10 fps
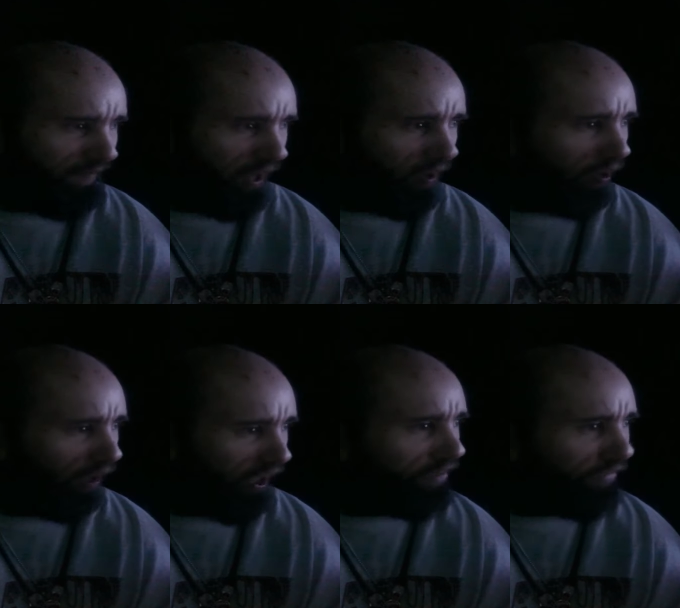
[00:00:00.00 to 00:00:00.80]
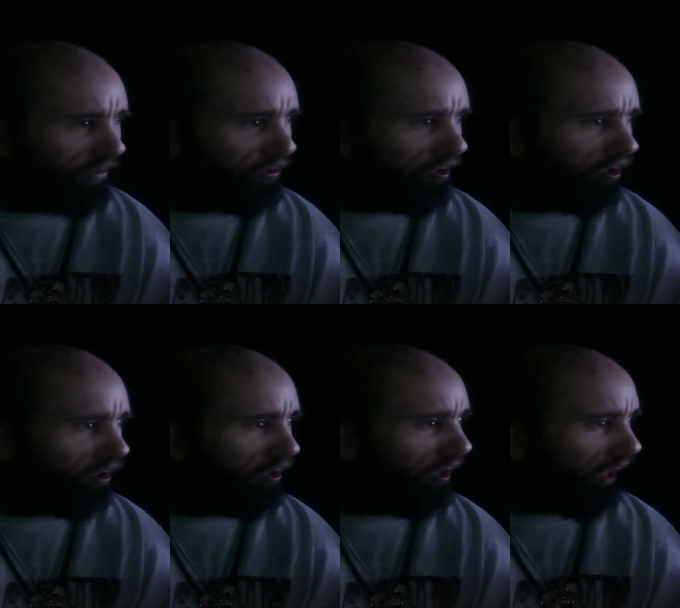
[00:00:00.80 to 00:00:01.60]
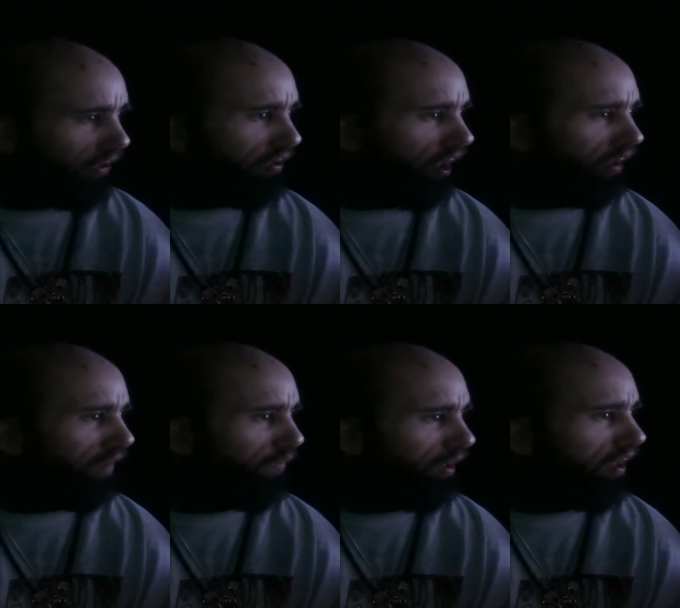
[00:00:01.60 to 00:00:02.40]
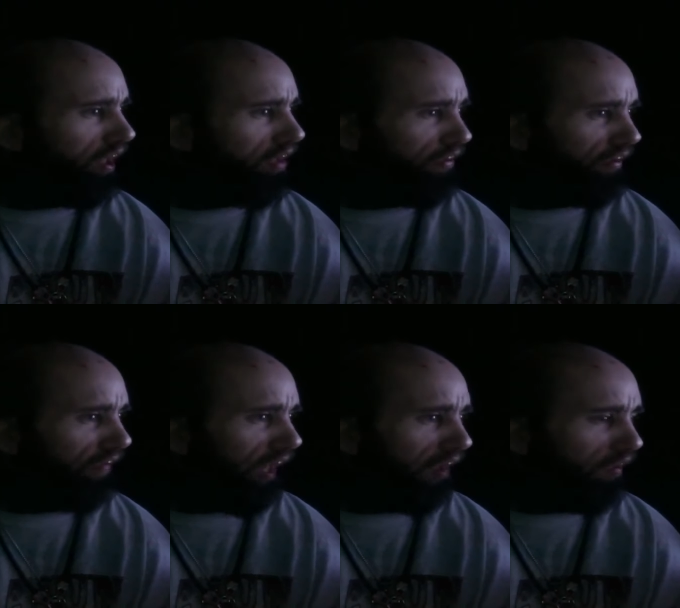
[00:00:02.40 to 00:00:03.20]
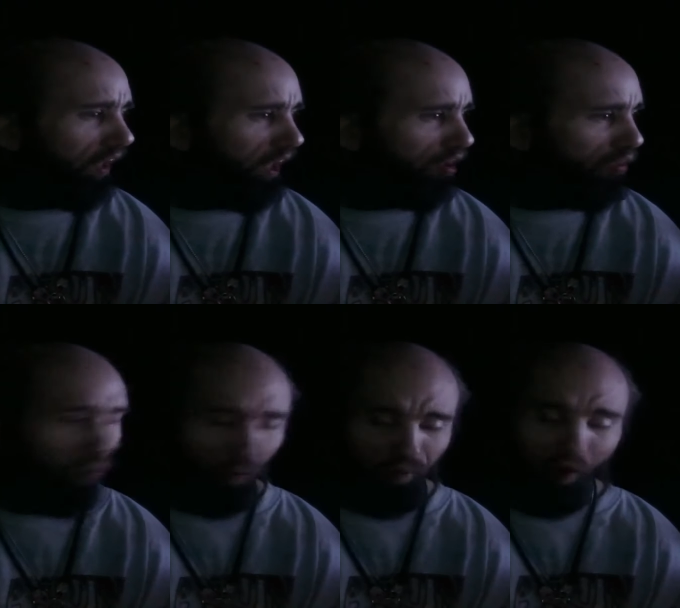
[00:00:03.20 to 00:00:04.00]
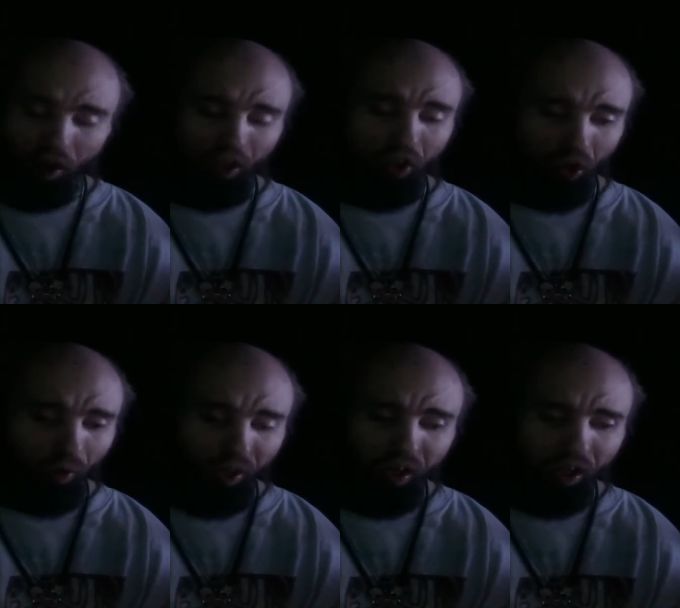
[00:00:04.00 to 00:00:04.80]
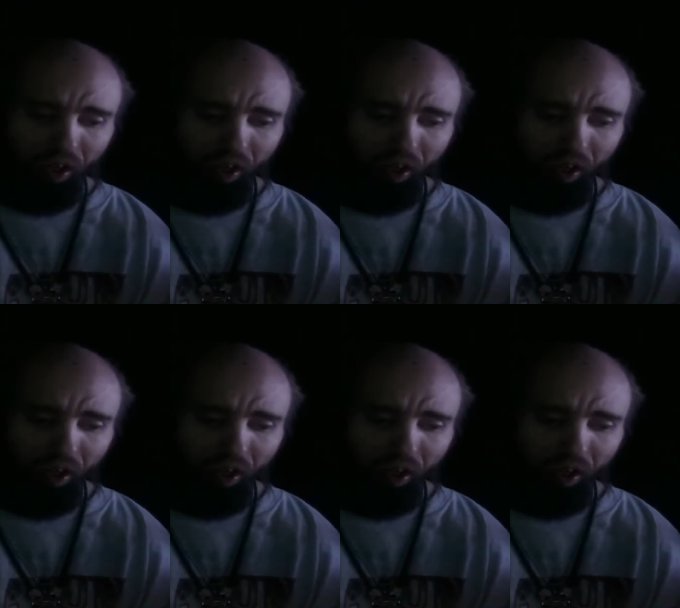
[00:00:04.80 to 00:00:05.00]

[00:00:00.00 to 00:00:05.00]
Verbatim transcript: federal agent and tell them what it is exactly that you are fucking doing,